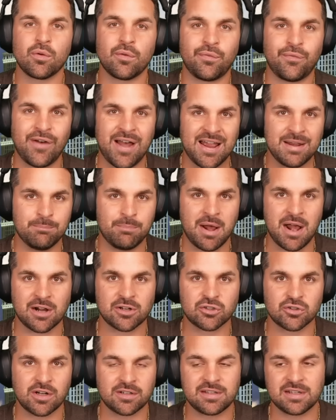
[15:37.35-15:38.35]
refined
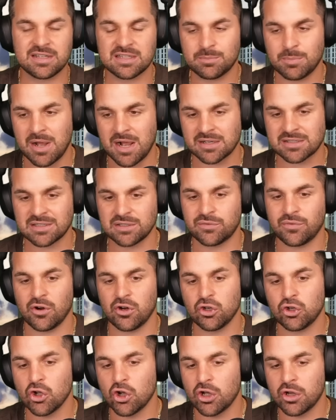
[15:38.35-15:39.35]
boxer. I think his boxing is
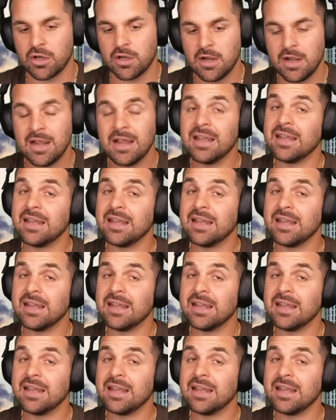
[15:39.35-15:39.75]
very good.